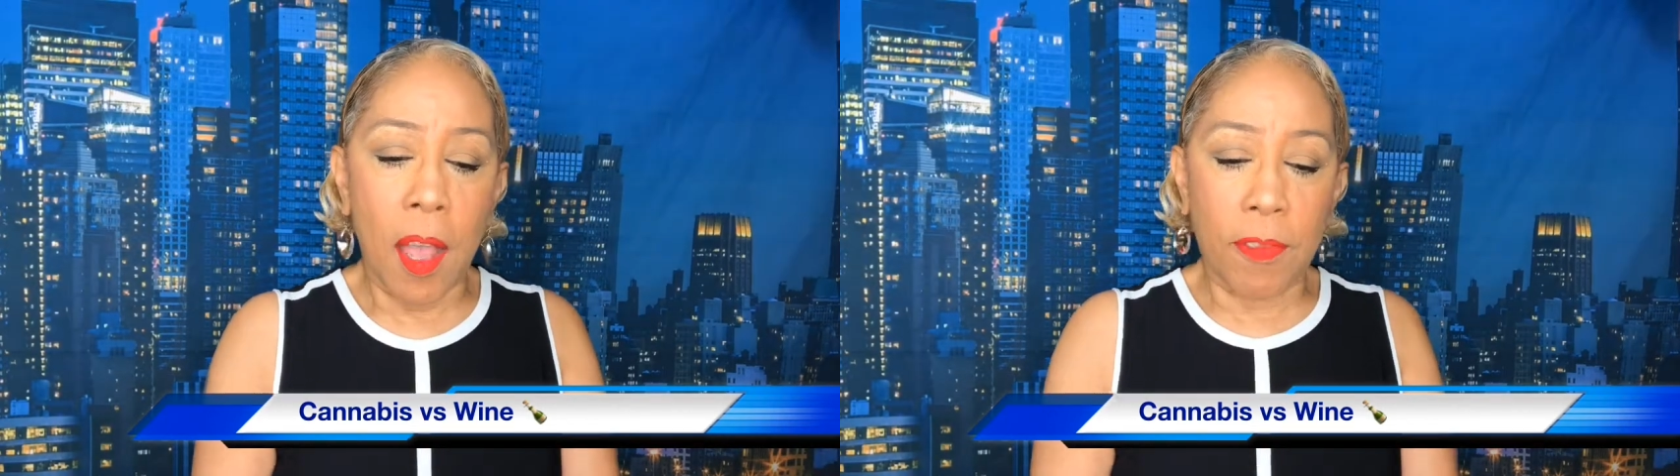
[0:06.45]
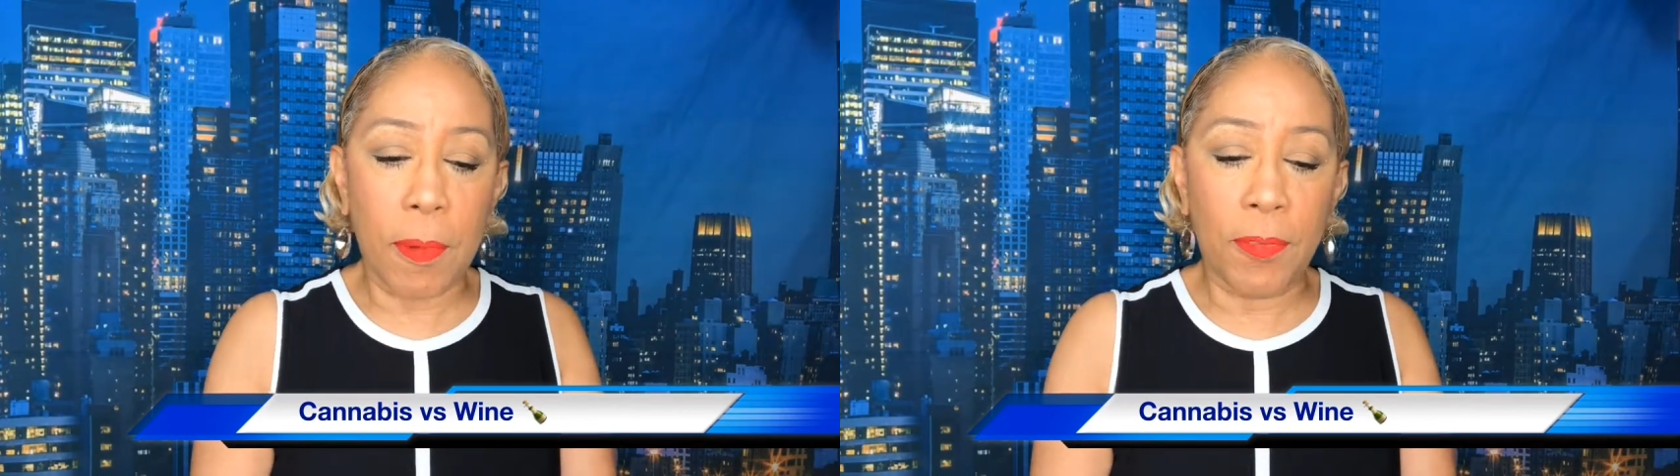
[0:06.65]

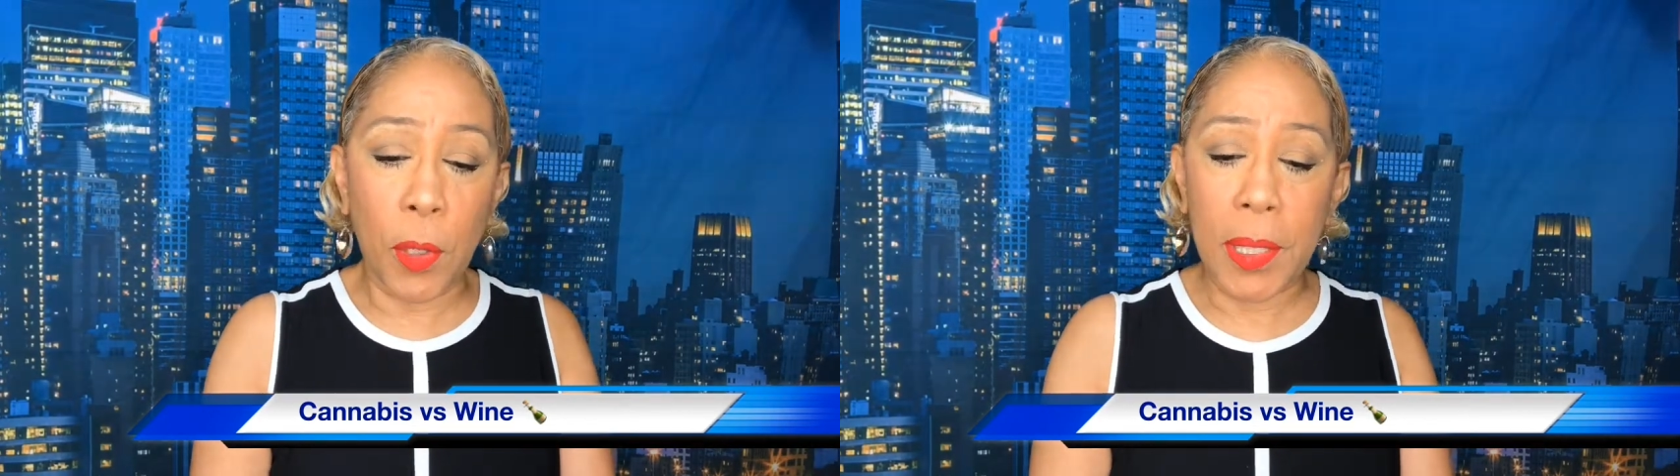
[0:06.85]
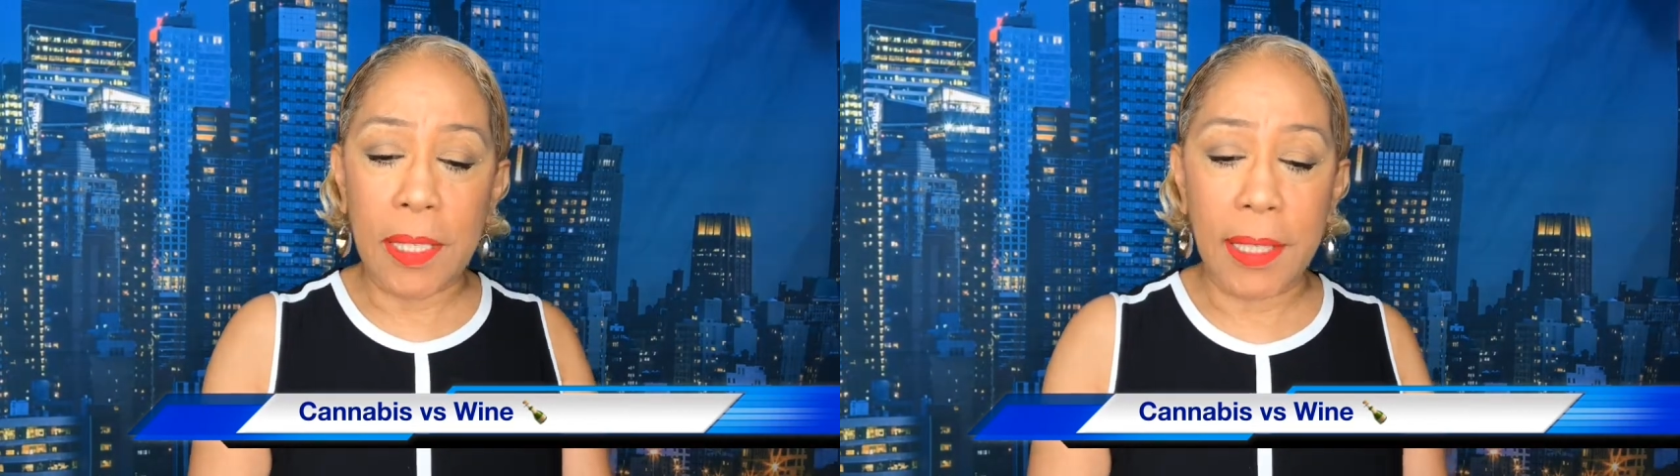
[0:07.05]
From
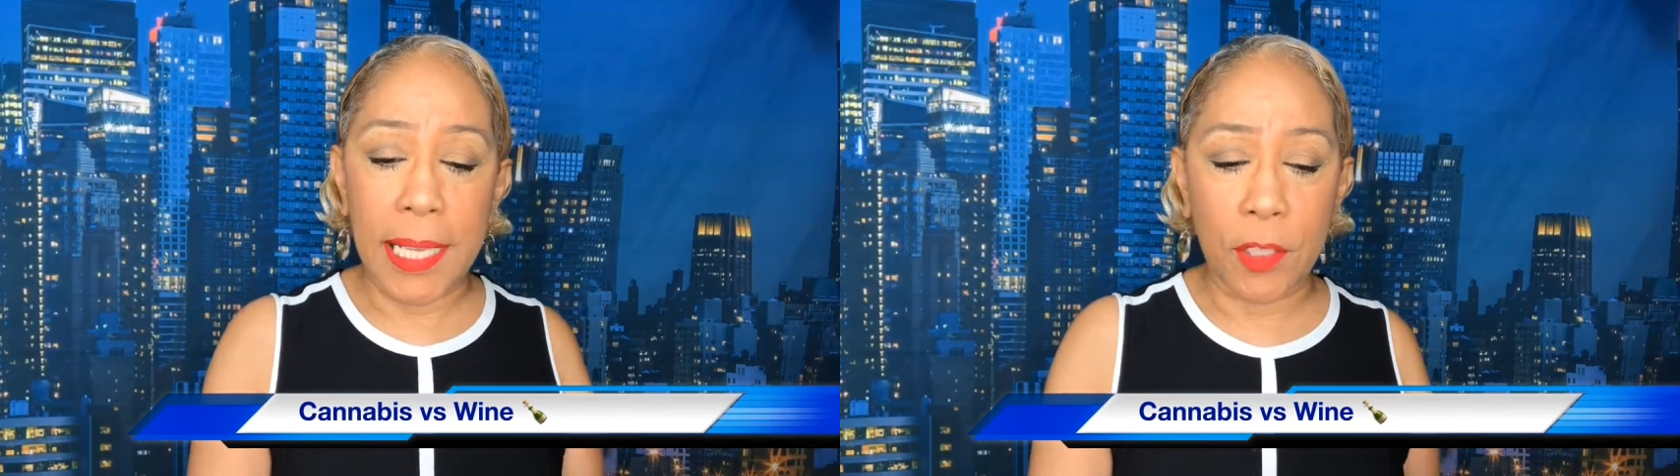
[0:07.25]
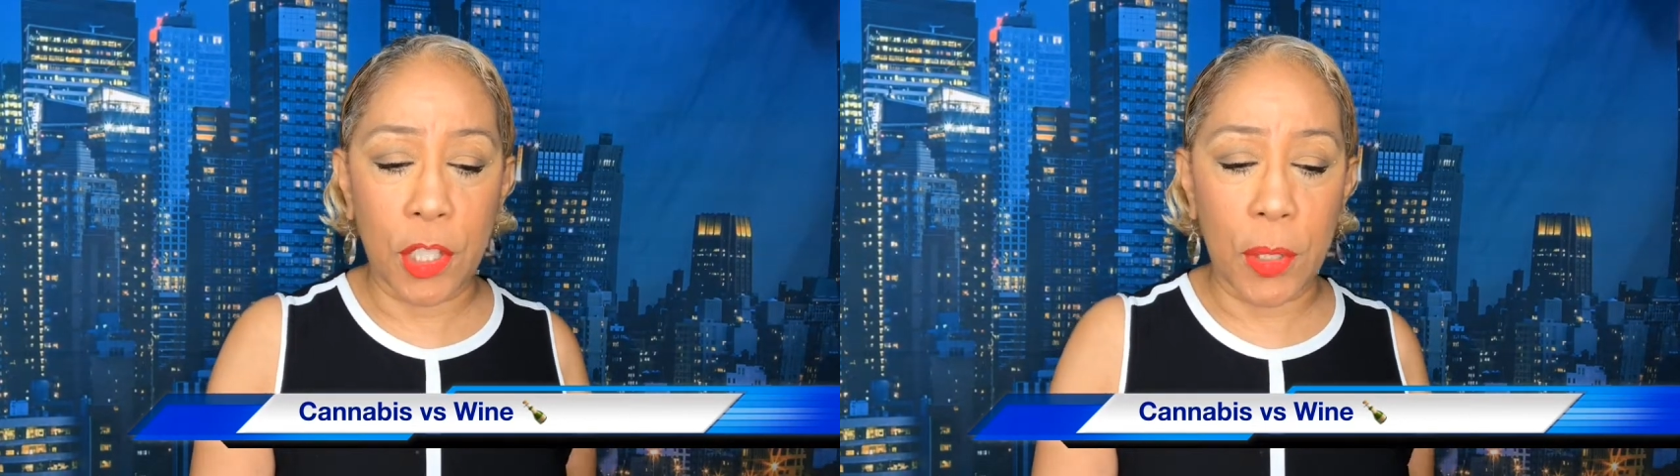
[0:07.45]
Florida,
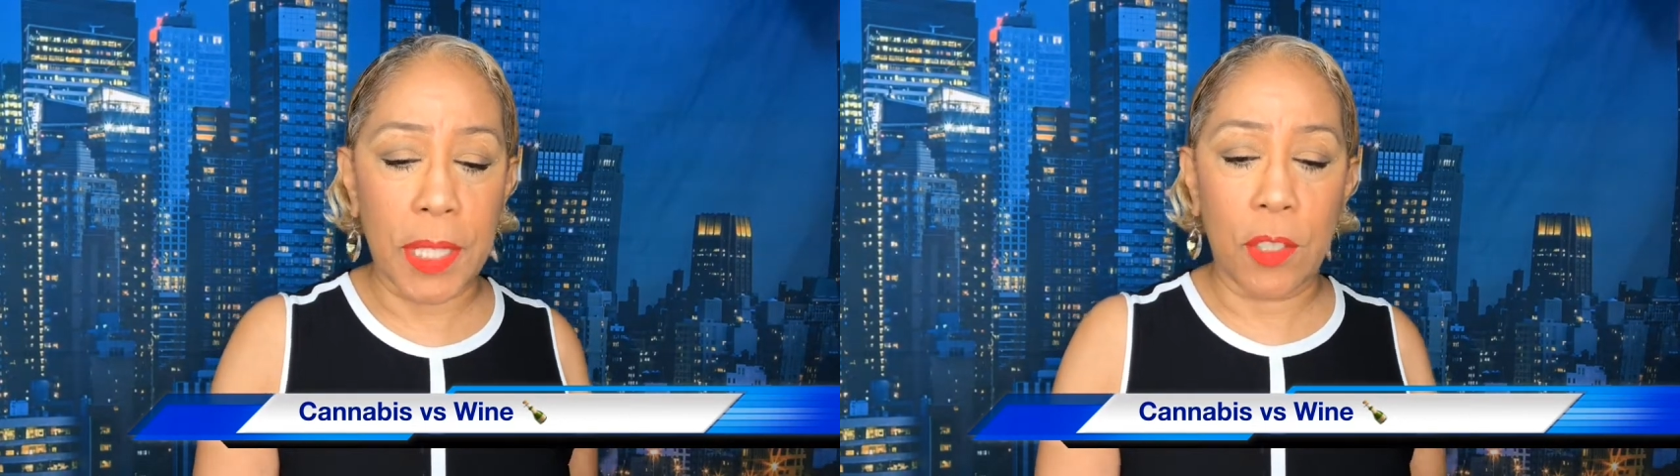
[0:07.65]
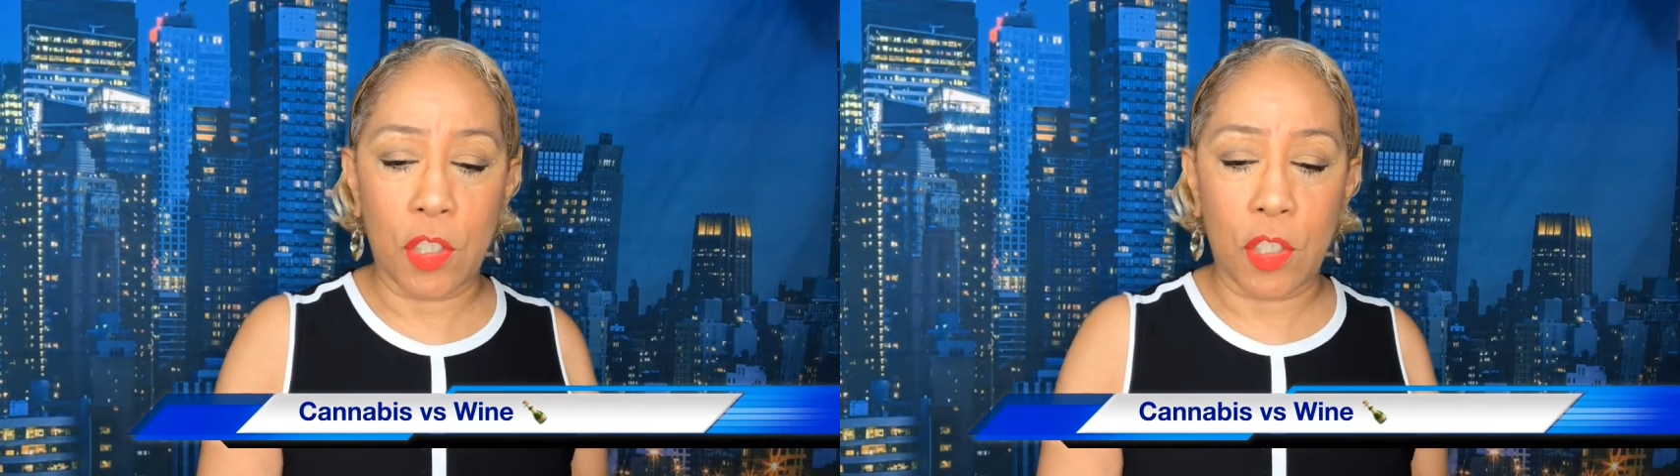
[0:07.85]
State Attorney